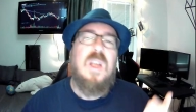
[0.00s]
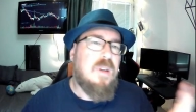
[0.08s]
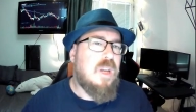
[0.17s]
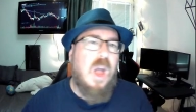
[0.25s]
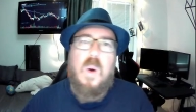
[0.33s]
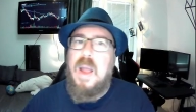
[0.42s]

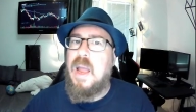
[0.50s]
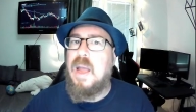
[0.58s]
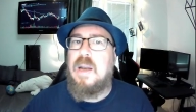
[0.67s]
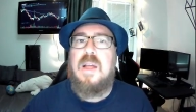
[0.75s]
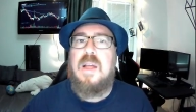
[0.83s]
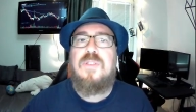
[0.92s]
Go
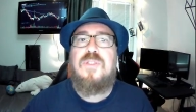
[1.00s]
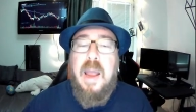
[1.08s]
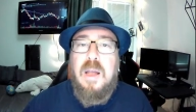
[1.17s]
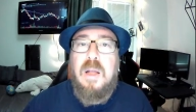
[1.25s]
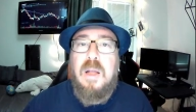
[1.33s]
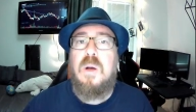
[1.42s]
ahead,
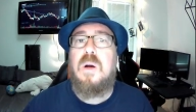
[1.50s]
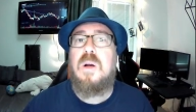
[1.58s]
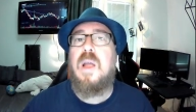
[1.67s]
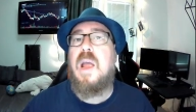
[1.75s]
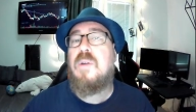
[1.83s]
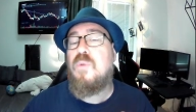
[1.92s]
take a
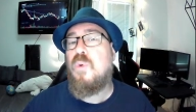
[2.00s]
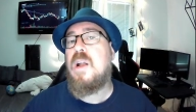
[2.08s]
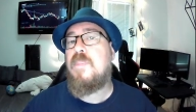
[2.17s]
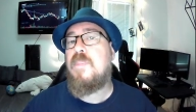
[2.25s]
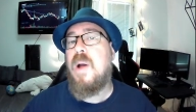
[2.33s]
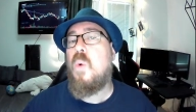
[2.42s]
look and
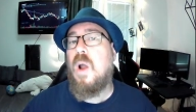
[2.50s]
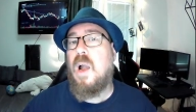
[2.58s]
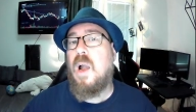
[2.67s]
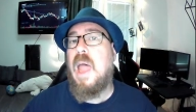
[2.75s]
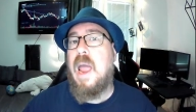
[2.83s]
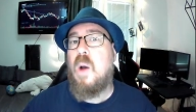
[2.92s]
read about what a
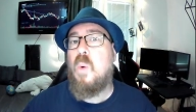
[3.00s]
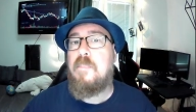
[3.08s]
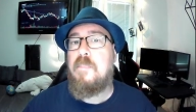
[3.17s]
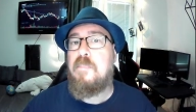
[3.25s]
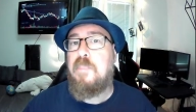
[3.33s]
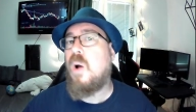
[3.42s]
layer
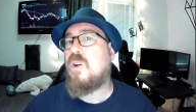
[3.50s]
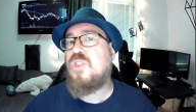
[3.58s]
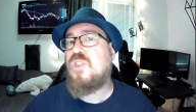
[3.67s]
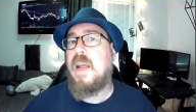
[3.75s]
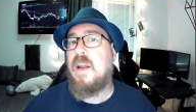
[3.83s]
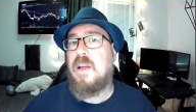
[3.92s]
1
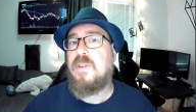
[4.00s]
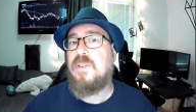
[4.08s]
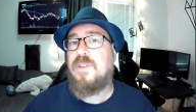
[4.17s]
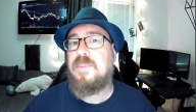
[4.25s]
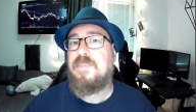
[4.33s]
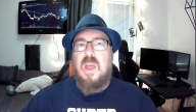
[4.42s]
blockchain
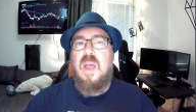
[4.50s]
is.